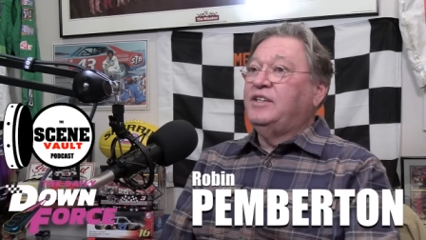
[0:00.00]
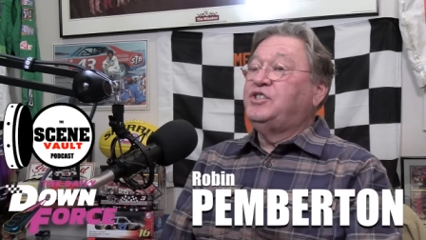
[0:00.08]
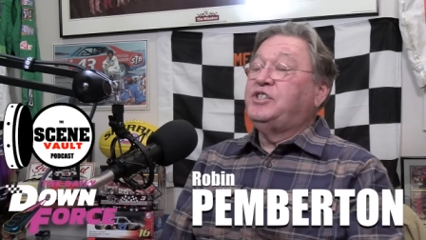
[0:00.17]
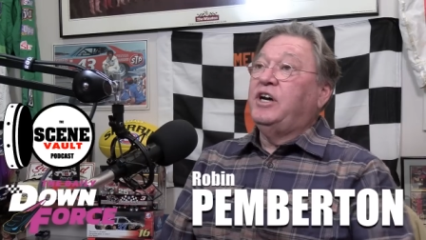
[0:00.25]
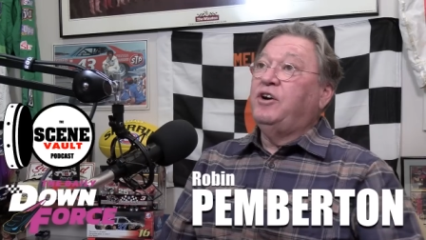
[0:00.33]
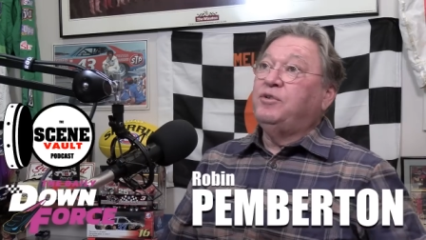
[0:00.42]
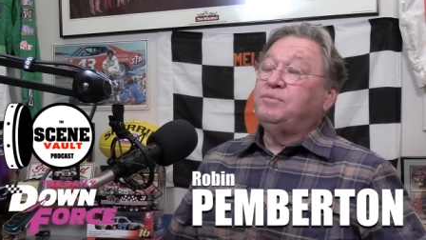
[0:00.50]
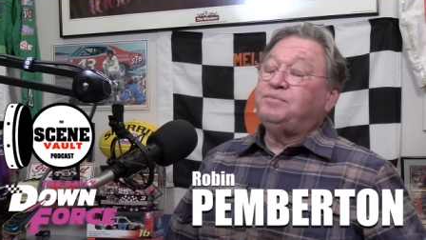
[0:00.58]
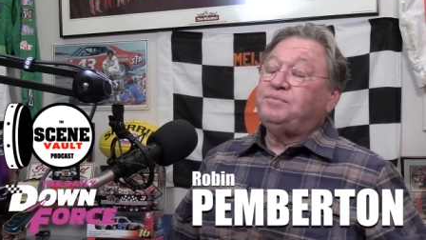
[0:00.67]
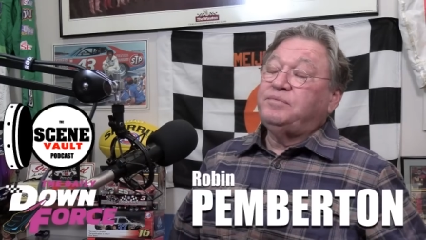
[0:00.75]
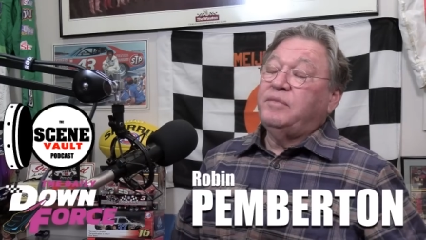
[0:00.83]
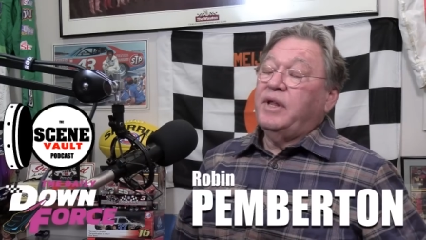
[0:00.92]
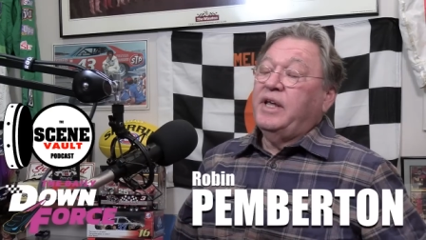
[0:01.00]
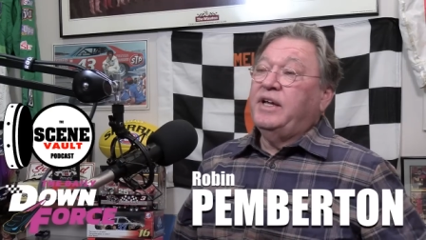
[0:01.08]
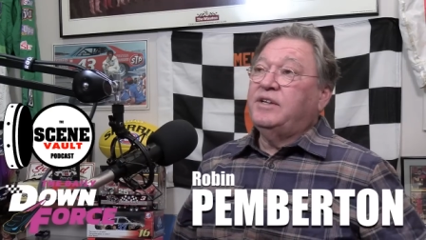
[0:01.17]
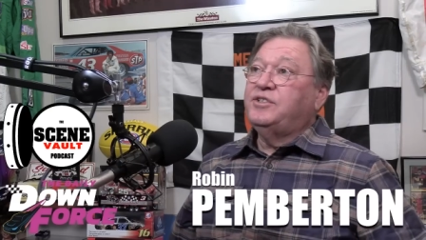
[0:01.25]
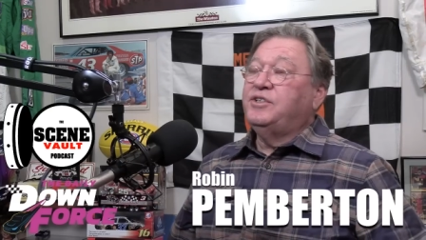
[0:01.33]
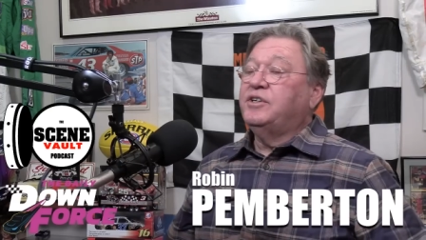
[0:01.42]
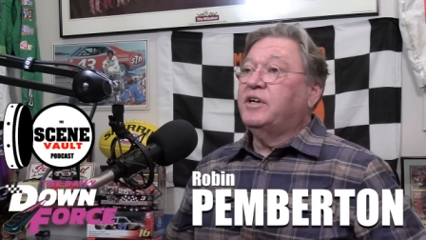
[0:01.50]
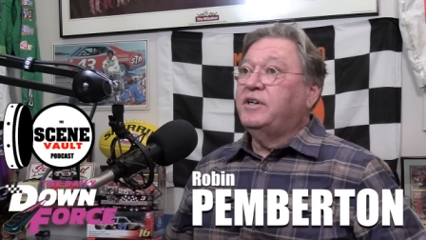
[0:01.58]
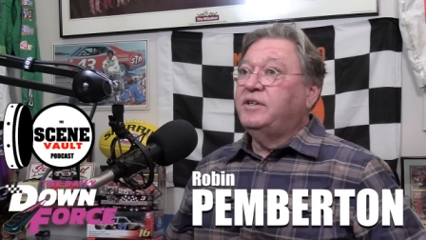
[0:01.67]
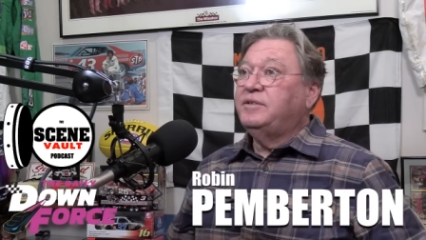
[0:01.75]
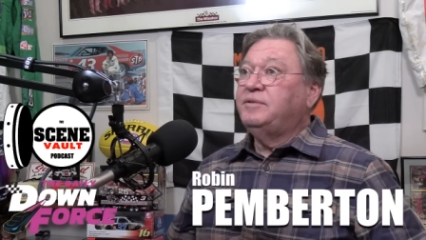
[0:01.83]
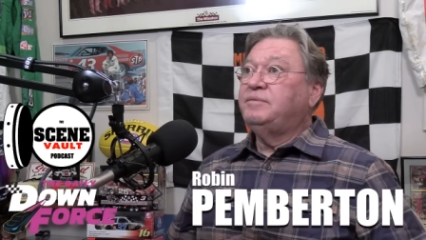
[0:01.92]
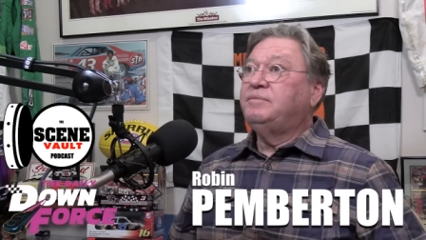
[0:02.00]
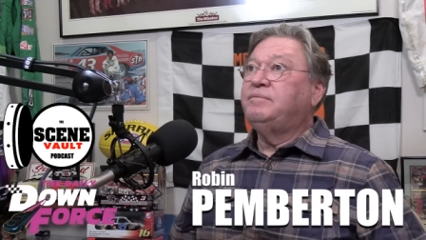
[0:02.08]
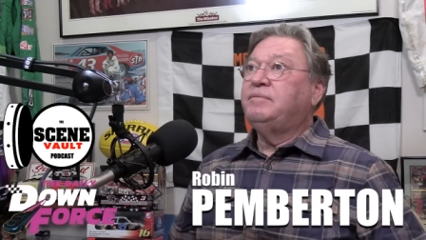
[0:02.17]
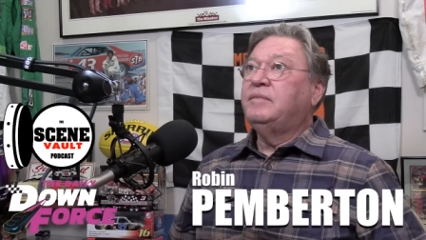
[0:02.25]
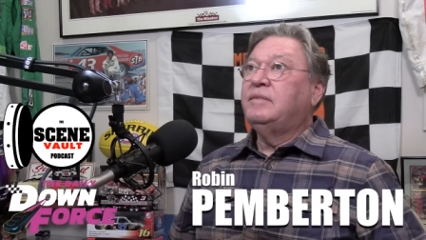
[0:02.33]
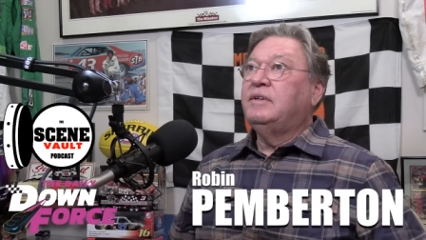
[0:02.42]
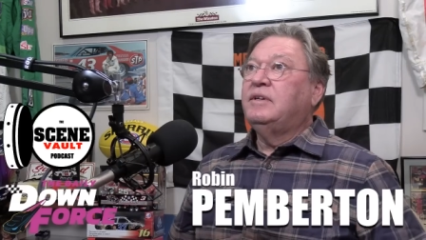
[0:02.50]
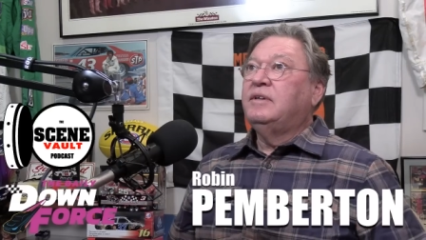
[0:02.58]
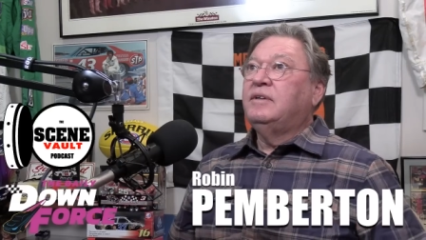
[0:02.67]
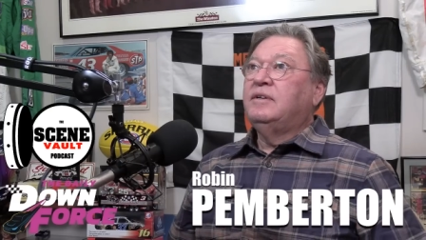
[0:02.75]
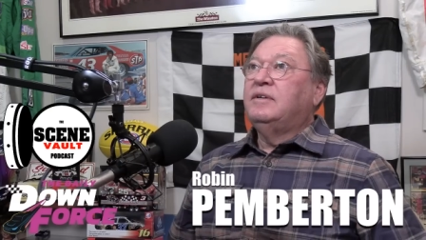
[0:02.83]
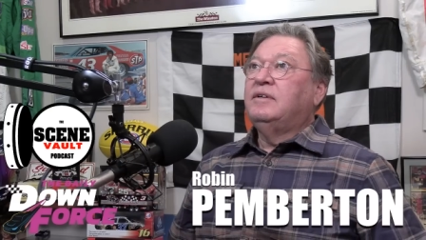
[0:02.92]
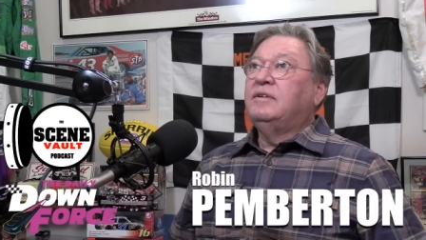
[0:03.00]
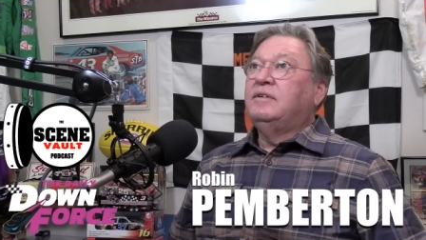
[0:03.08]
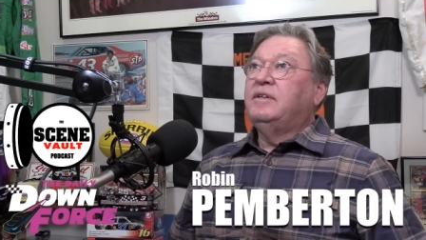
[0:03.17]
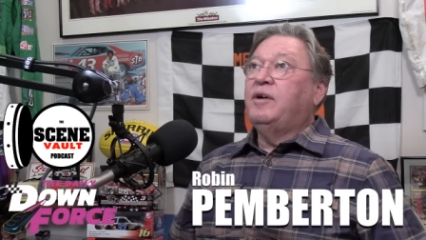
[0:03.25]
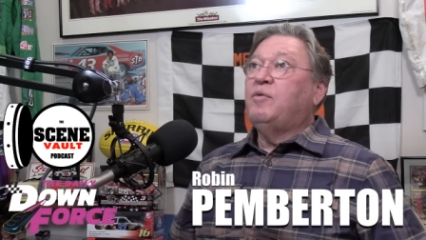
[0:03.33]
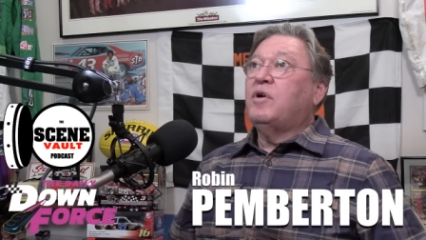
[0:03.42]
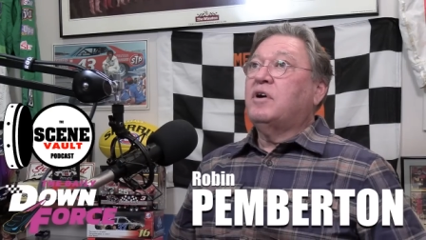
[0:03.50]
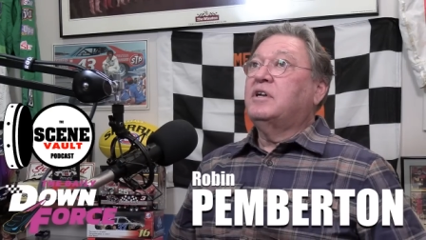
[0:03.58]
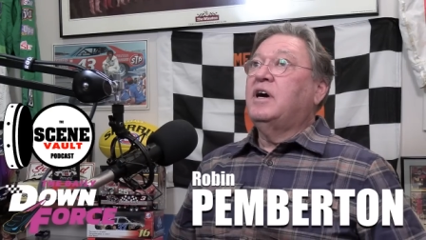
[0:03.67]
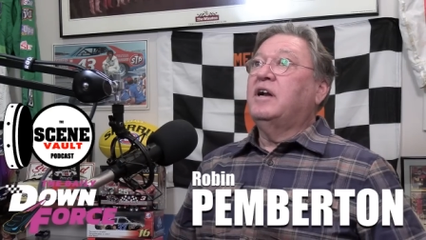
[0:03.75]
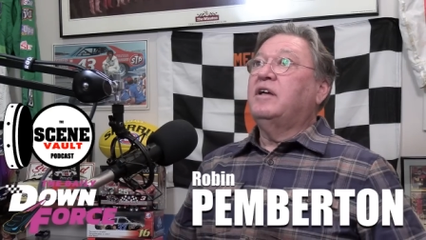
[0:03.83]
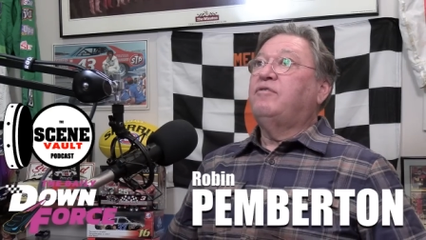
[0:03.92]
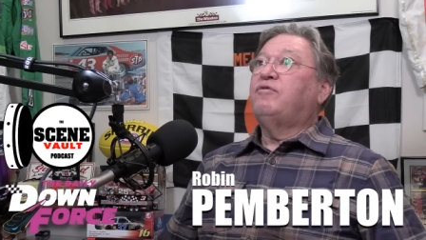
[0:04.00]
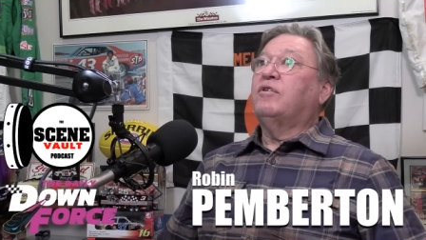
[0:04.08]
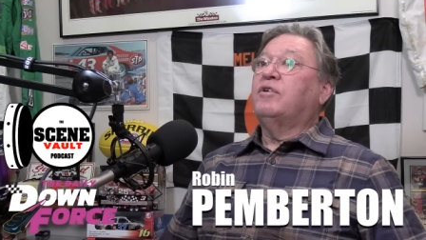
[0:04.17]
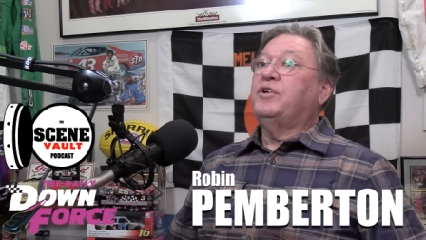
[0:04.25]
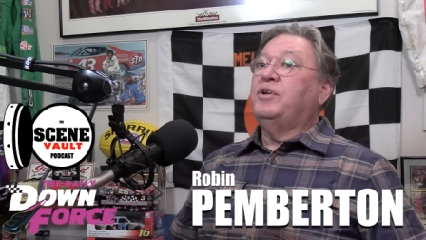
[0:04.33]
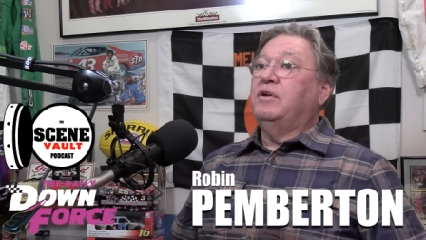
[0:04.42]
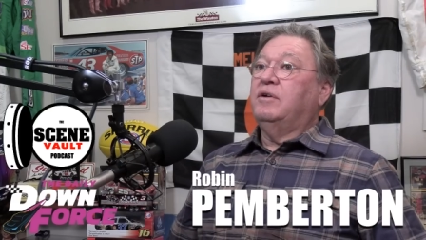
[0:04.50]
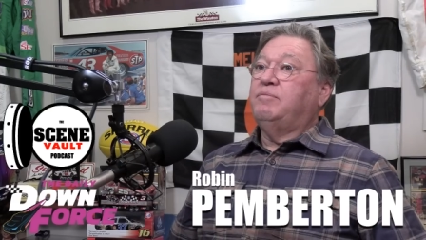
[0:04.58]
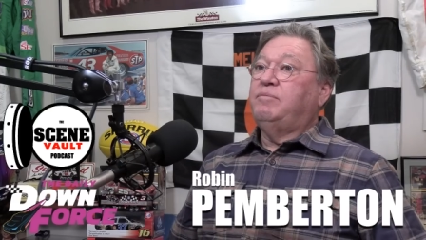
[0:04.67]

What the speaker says: And so they worked on it for a